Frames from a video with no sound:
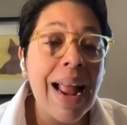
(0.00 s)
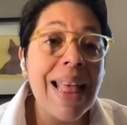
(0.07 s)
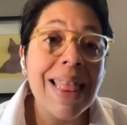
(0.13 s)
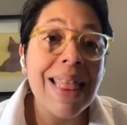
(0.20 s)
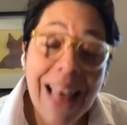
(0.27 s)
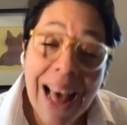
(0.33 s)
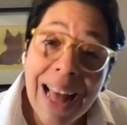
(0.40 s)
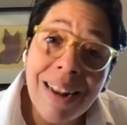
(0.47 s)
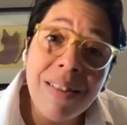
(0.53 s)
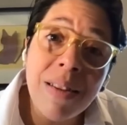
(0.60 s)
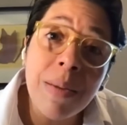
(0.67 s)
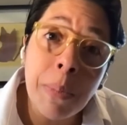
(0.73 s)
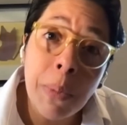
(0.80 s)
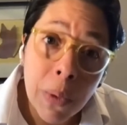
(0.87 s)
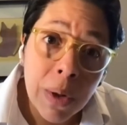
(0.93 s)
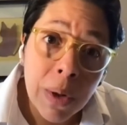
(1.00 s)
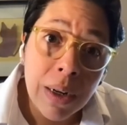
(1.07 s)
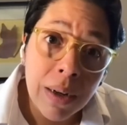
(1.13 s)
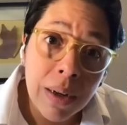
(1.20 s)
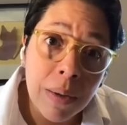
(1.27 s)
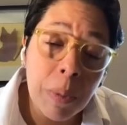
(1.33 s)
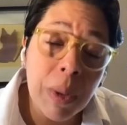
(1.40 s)
And that is
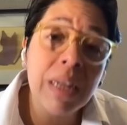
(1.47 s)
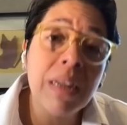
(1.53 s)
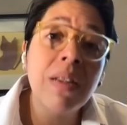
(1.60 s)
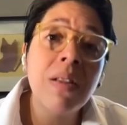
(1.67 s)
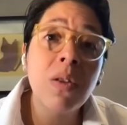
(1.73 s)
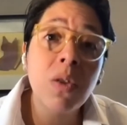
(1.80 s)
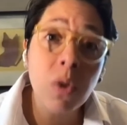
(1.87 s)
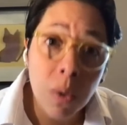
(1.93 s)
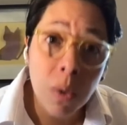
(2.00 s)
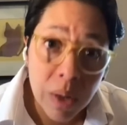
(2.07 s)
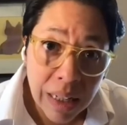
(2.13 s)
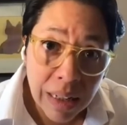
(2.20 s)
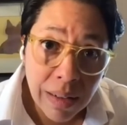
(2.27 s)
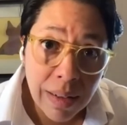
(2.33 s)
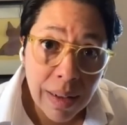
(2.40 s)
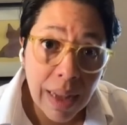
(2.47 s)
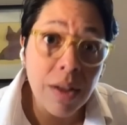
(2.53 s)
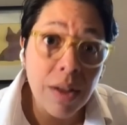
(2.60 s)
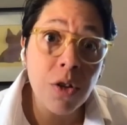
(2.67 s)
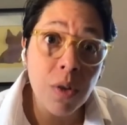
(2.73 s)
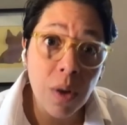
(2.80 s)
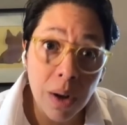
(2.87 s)
important because stories,
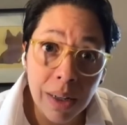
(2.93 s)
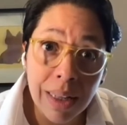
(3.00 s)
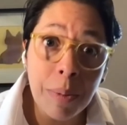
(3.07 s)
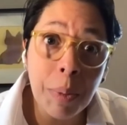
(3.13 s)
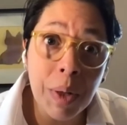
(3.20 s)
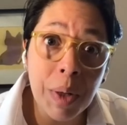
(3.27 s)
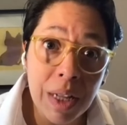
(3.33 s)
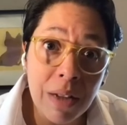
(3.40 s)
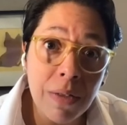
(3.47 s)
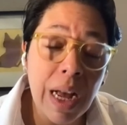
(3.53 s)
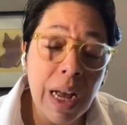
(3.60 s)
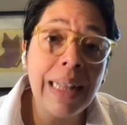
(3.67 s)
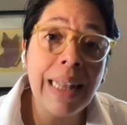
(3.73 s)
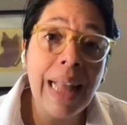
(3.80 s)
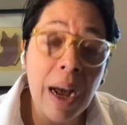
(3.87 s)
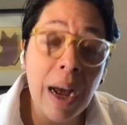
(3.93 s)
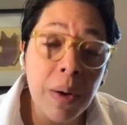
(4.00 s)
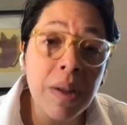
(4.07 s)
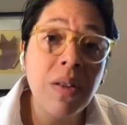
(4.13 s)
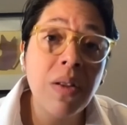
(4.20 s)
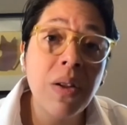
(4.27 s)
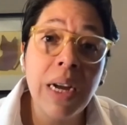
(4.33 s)
I strongly believe, allow
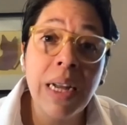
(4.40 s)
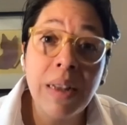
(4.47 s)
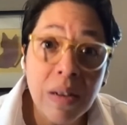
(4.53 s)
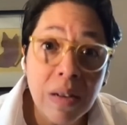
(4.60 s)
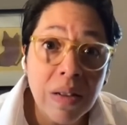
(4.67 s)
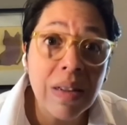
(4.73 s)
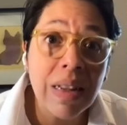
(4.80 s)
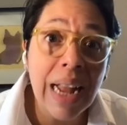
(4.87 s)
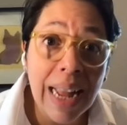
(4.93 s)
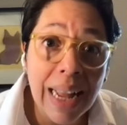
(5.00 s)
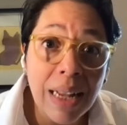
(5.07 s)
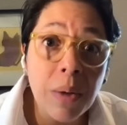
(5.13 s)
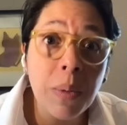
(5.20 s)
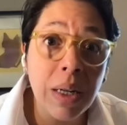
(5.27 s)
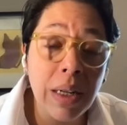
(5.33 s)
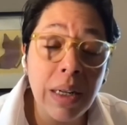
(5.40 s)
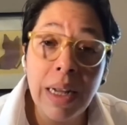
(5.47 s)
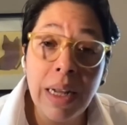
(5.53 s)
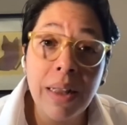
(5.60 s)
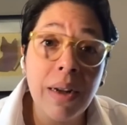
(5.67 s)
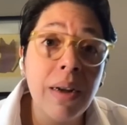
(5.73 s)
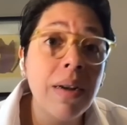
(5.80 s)
us to understand one
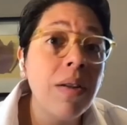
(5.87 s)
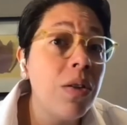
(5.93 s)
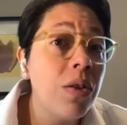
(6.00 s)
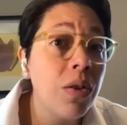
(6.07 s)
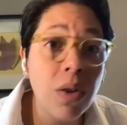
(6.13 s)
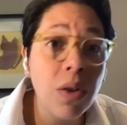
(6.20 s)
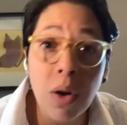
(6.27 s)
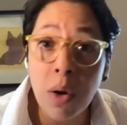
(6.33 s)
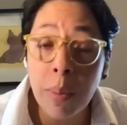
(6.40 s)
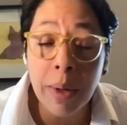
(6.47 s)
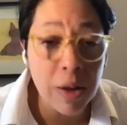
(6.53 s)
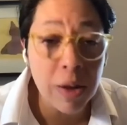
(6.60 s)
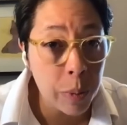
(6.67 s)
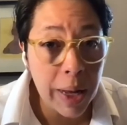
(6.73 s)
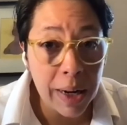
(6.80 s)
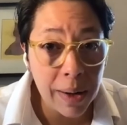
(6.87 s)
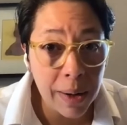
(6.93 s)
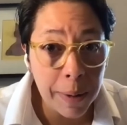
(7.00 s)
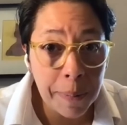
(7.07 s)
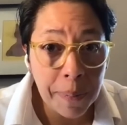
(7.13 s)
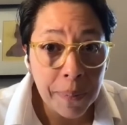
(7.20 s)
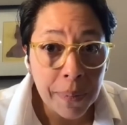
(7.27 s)
another so much
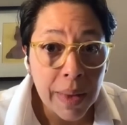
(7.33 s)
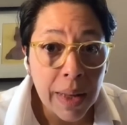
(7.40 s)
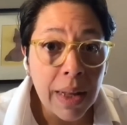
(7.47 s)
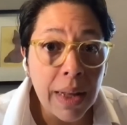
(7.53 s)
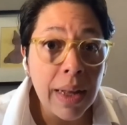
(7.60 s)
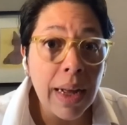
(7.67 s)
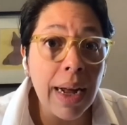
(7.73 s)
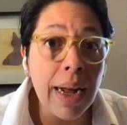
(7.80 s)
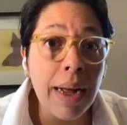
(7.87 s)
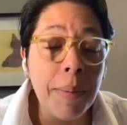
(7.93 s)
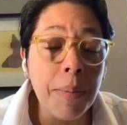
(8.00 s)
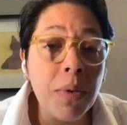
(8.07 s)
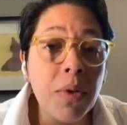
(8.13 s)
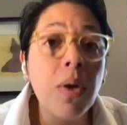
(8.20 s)
better. Um,